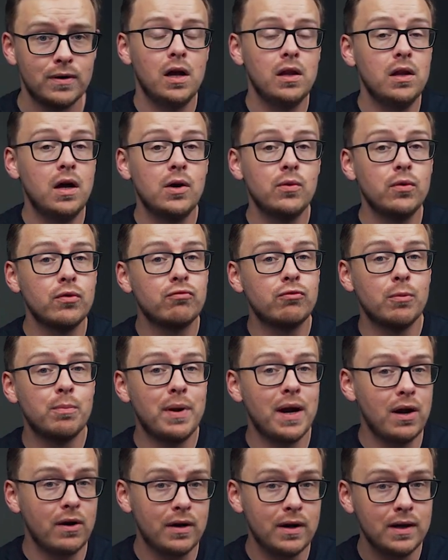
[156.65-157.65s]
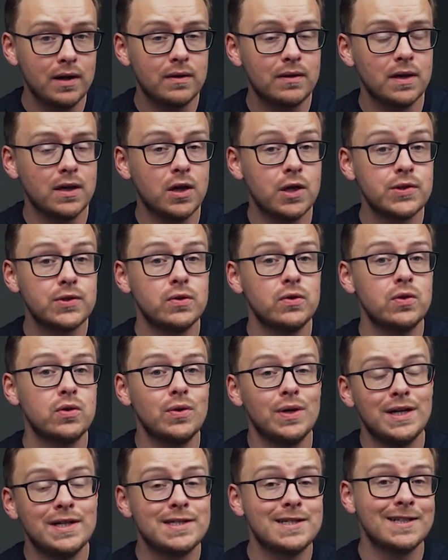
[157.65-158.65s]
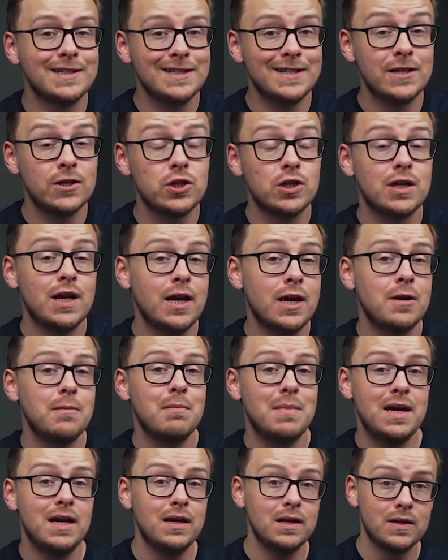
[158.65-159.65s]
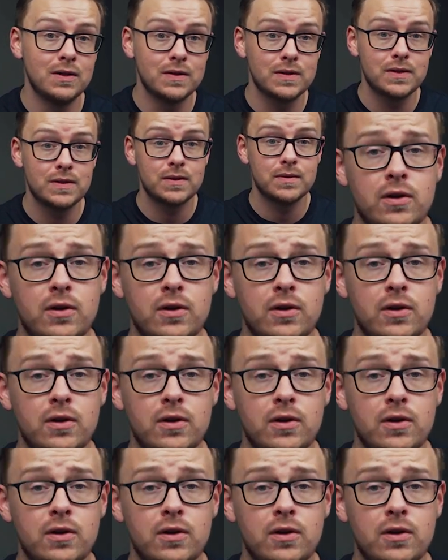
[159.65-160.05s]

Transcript: Along with repairing it, they also do installation and maintenance.